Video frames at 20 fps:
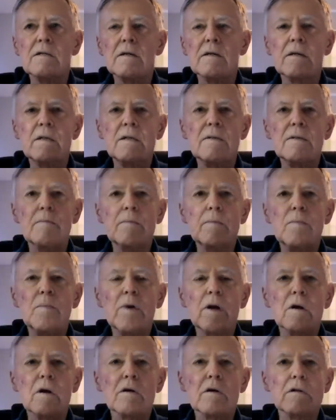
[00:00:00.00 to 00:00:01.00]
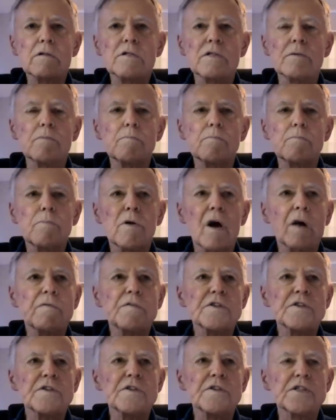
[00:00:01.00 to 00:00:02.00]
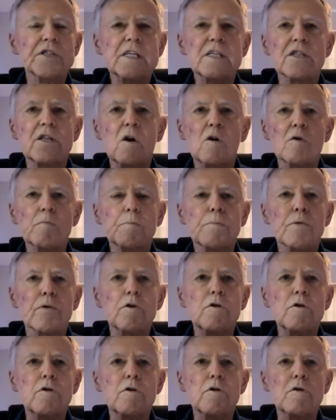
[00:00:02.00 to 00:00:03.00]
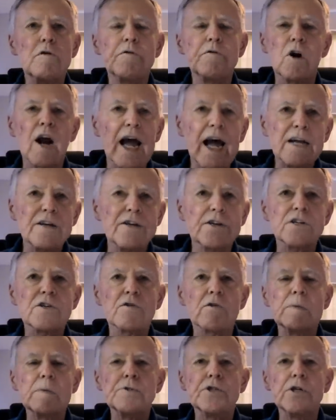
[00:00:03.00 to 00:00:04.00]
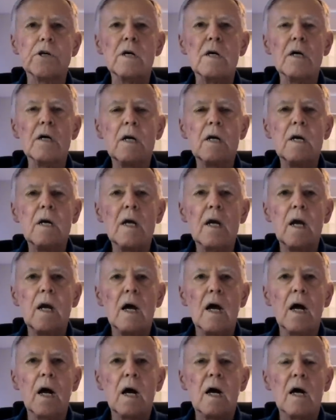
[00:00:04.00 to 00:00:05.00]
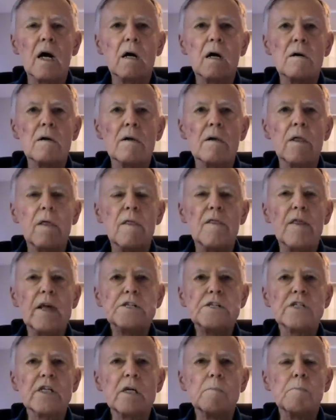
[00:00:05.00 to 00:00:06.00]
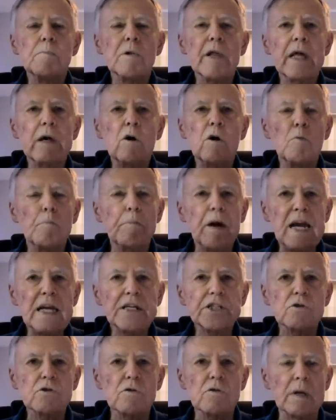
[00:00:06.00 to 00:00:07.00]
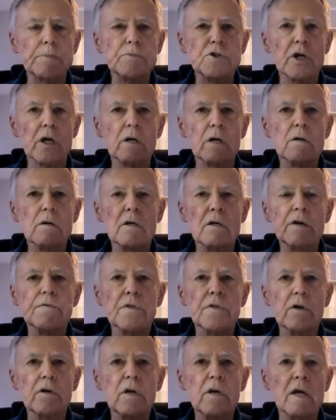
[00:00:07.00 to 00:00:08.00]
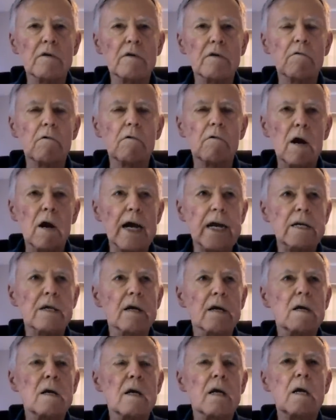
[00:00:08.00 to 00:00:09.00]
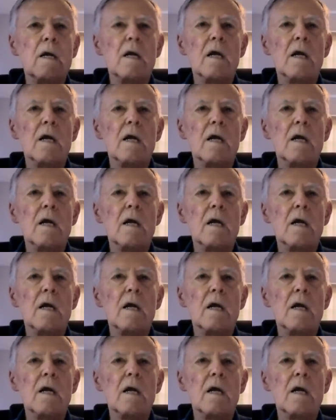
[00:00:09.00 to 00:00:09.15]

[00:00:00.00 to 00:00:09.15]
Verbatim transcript: Uh, miracles and prophecies don't prove or add to Scripture. Uh, they simply obey Scripture if they're done right.